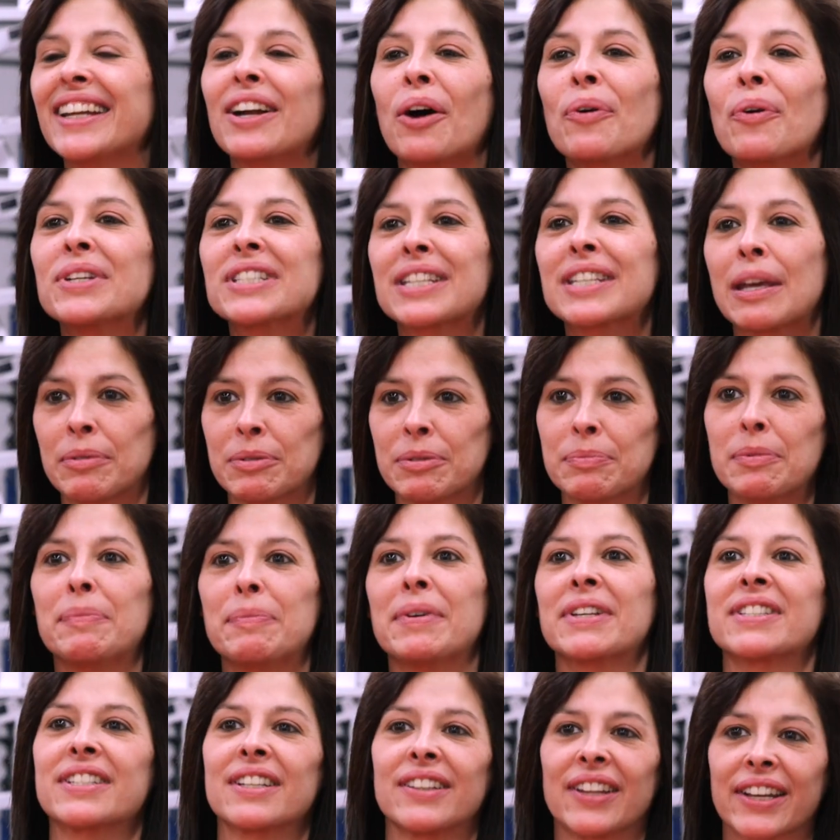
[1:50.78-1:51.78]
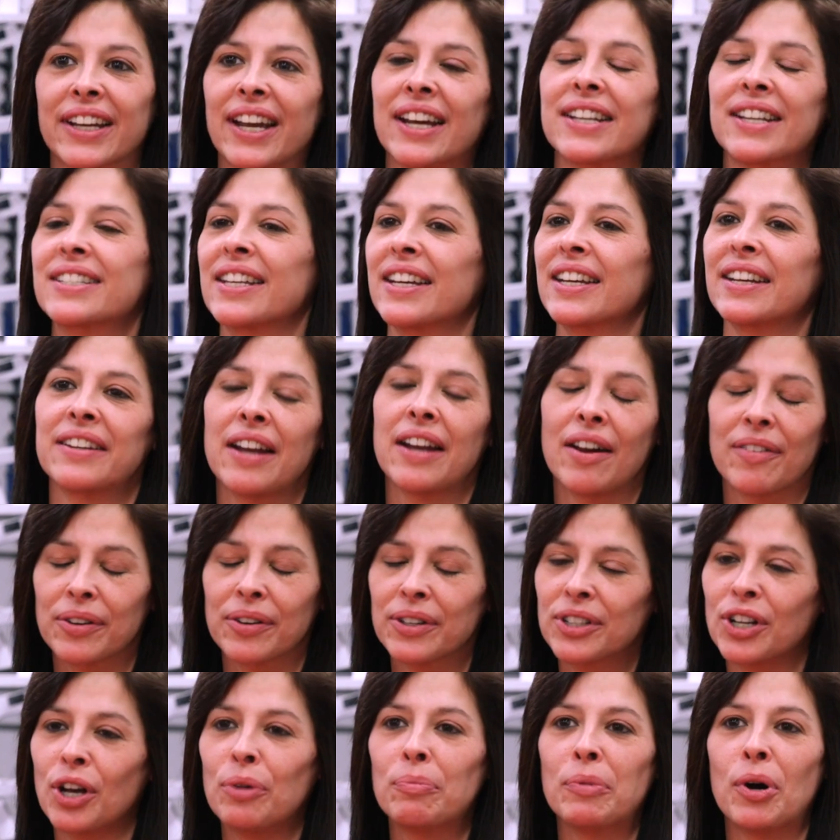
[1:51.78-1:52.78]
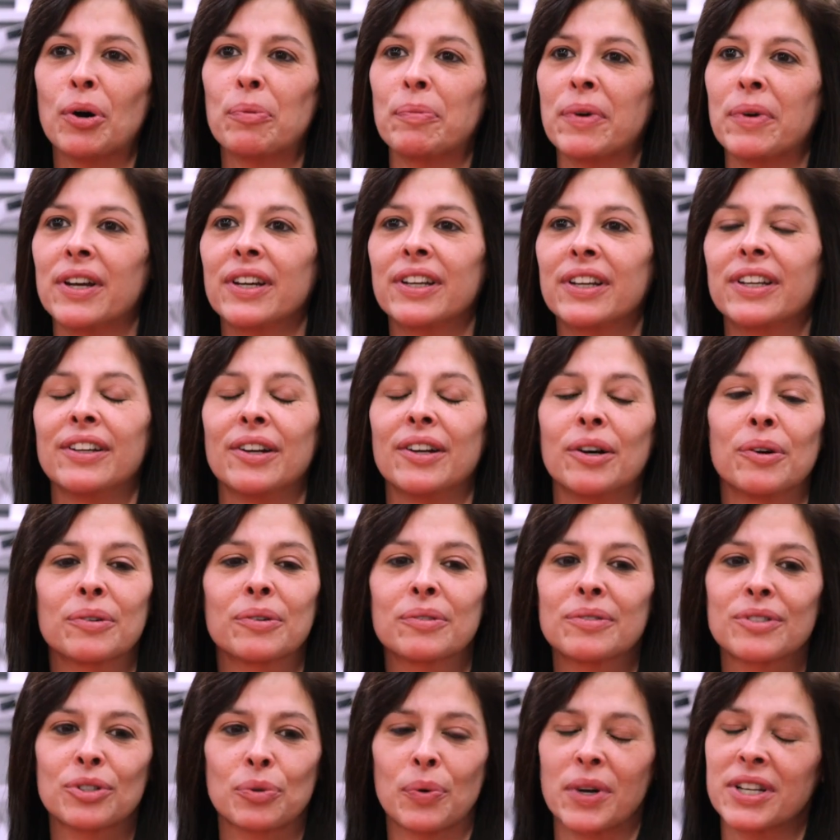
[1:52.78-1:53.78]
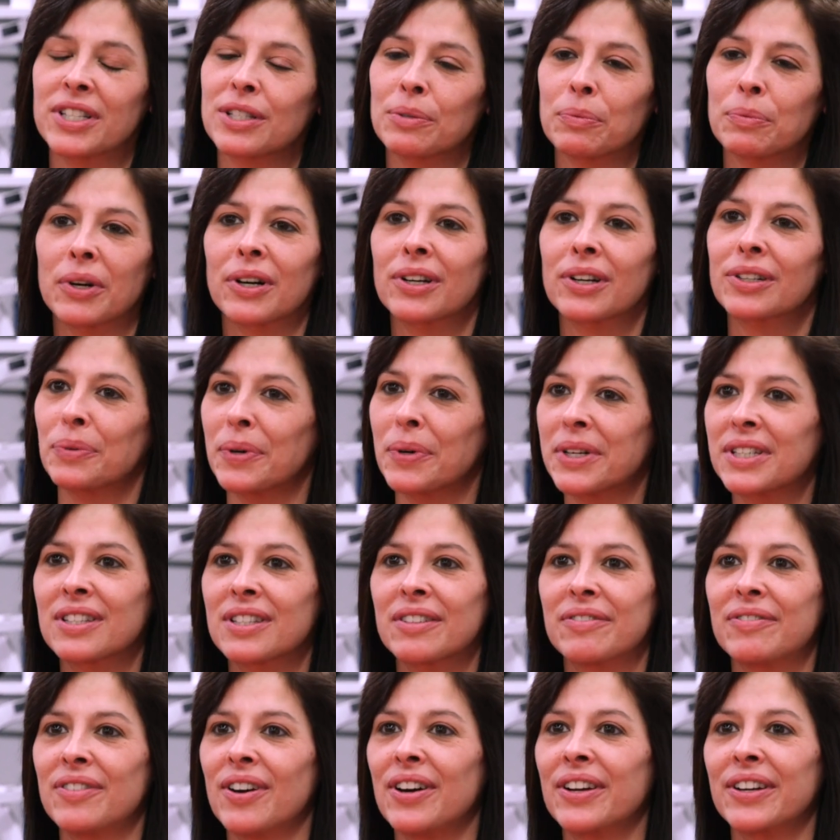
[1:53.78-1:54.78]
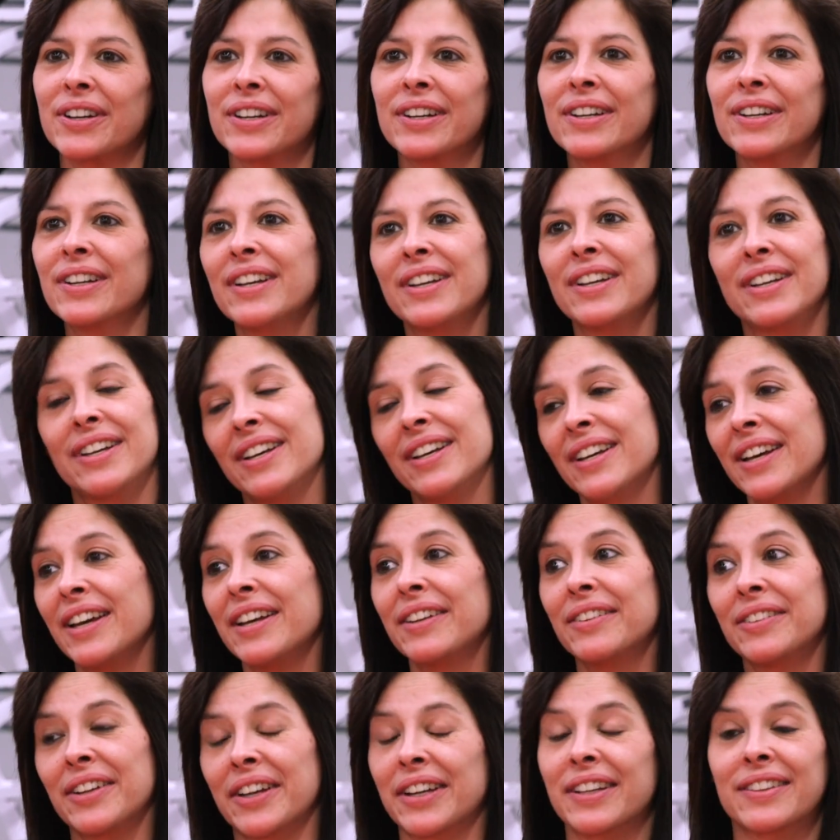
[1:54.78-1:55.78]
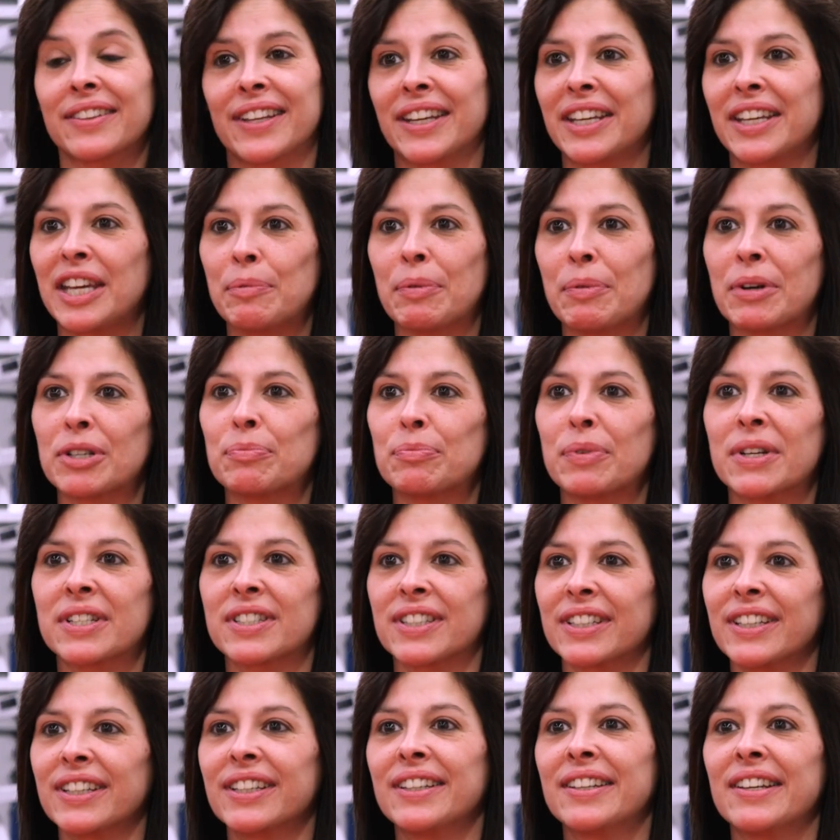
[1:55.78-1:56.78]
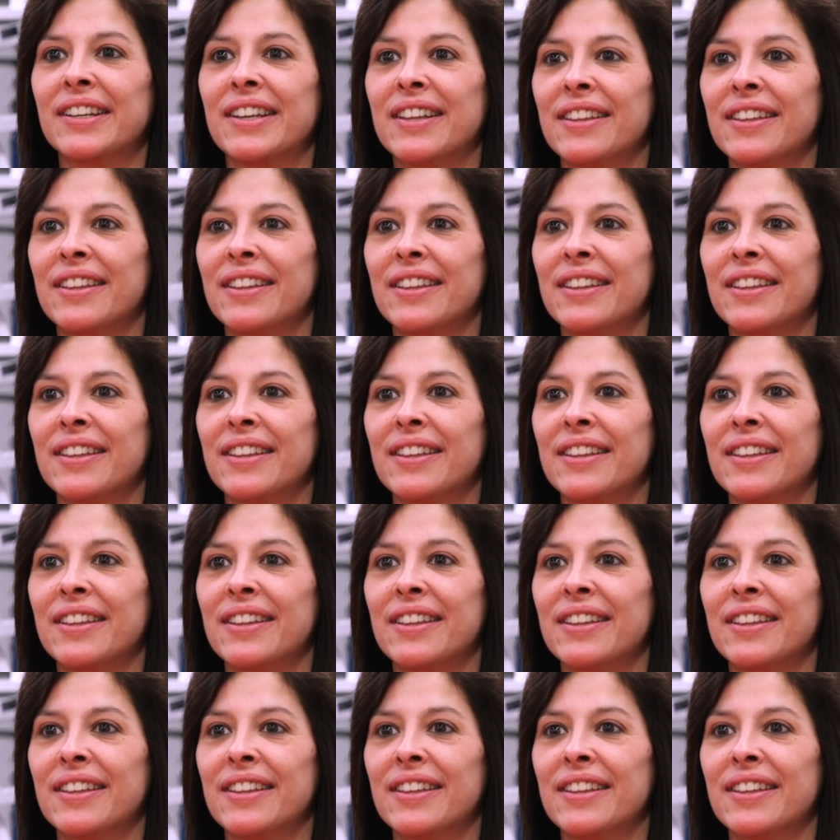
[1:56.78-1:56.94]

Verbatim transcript: it always keeps me busy, like I say, never a dull moment, you know, twice the work, twice the fun, and like they keep us busy.